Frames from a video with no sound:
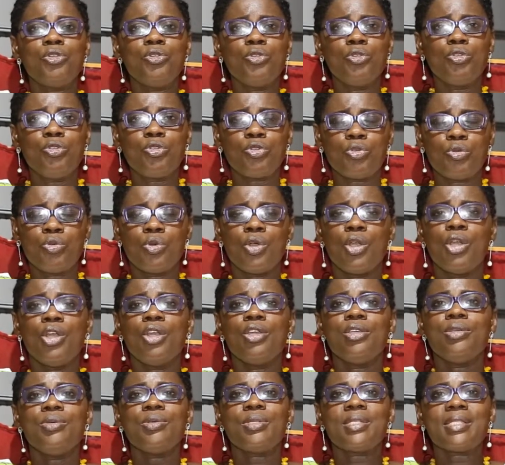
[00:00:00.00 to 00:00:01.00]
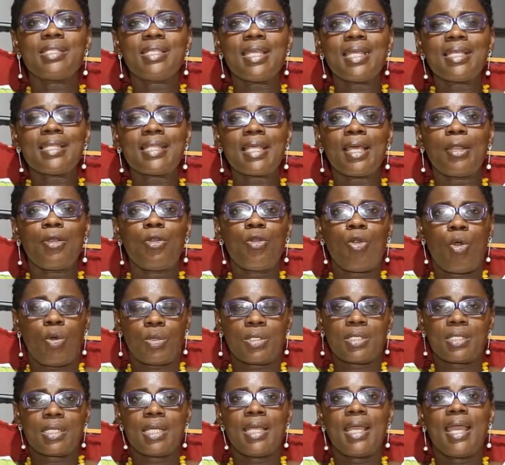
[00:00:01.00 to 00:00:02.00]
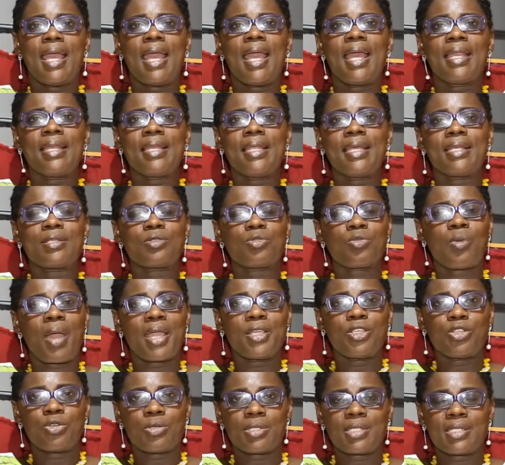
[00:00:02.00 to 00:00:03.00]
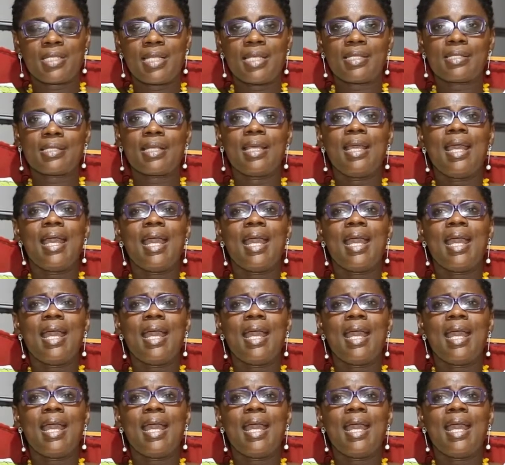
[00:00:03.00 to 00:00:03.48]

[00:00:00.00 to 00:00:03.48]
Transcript: You seek the Lord and his righteousness,